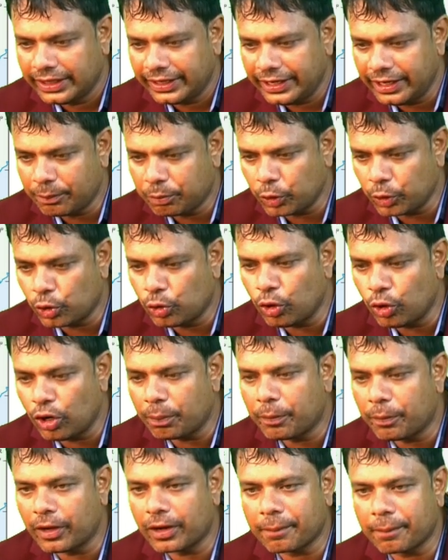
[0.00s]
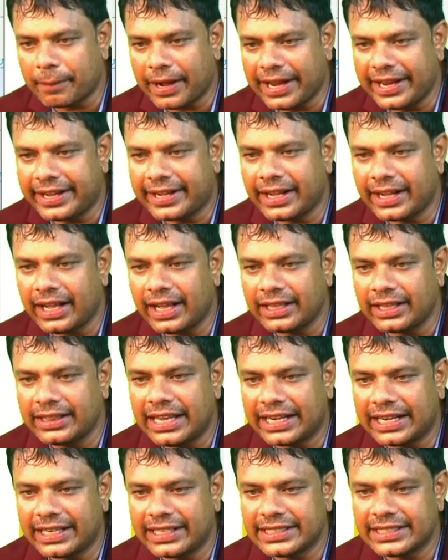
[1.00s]
If we go for mica,
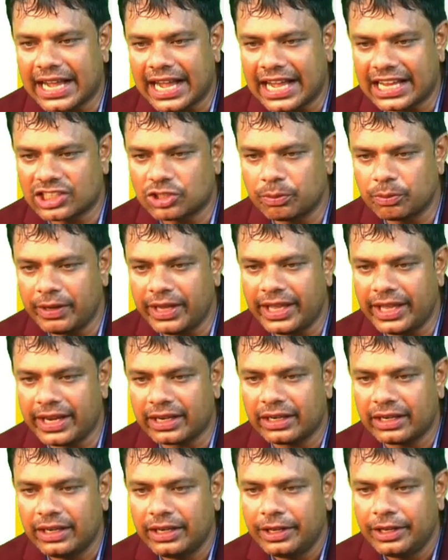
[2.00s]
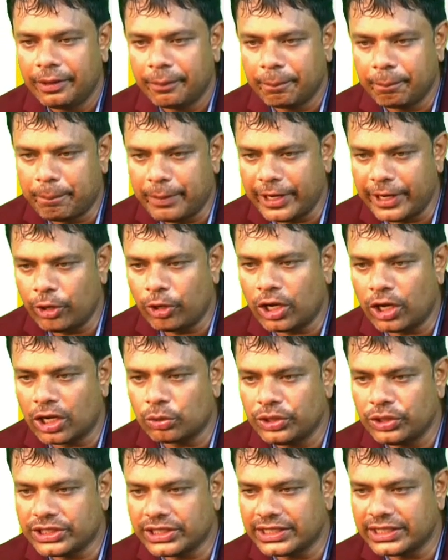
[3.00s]
that is Ajmer, Beor,
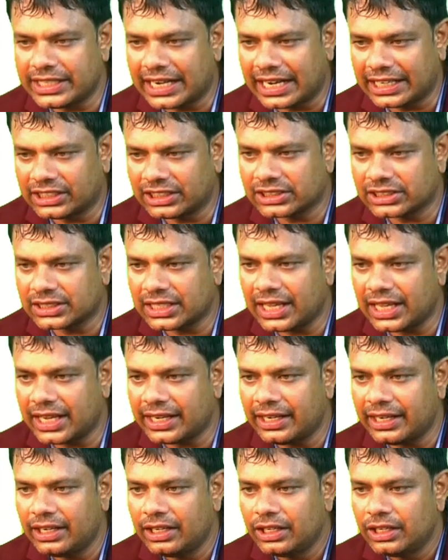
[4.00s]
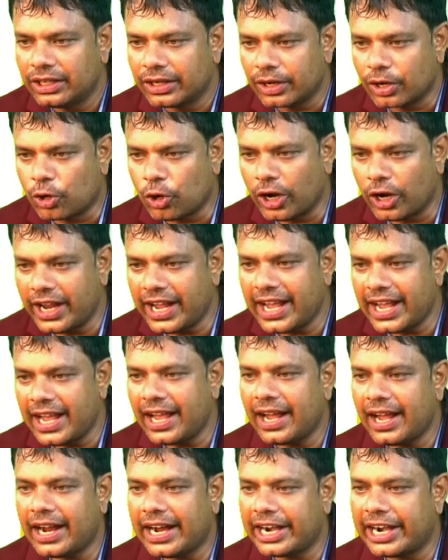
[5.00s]
which is Rajasthan,
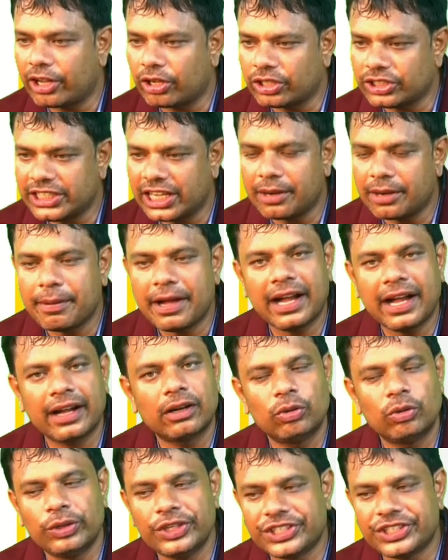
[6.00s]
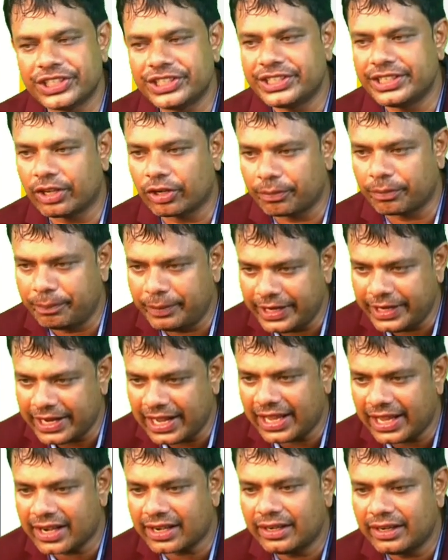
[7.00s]
Gaya and Hazaribagh, which is in
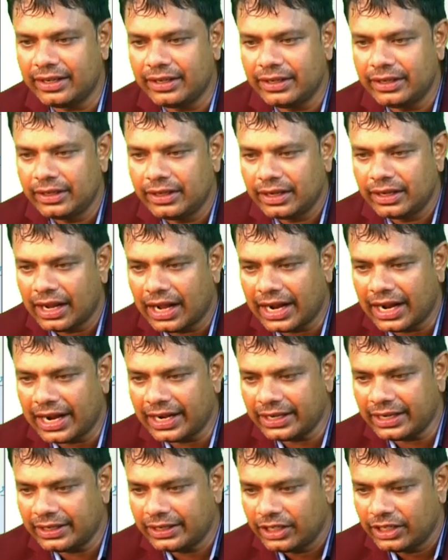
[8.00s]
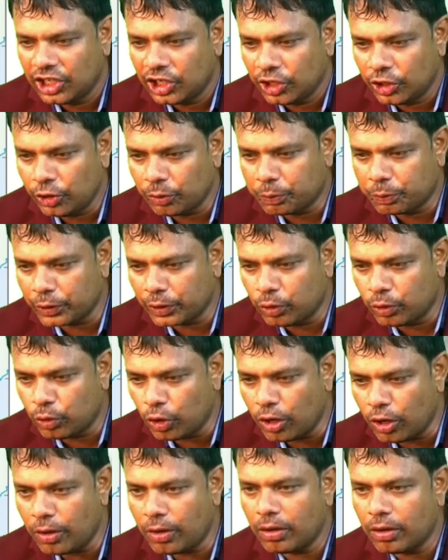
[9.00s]
Bihar, and if we
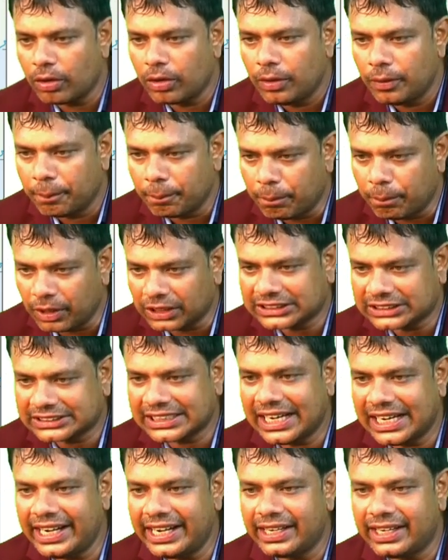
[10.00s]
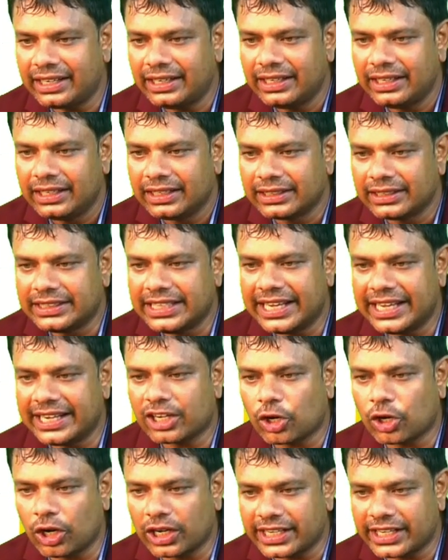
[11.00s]
go bauxite, then
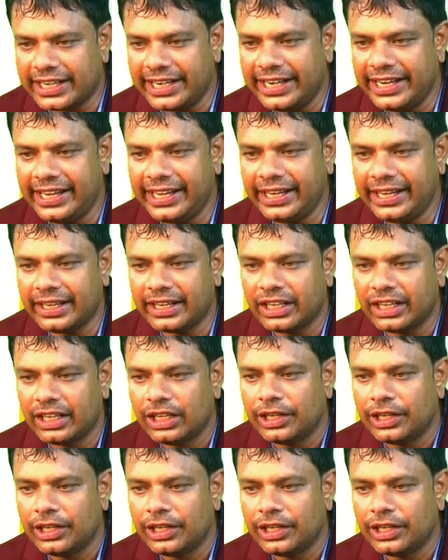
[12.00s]
Kotni,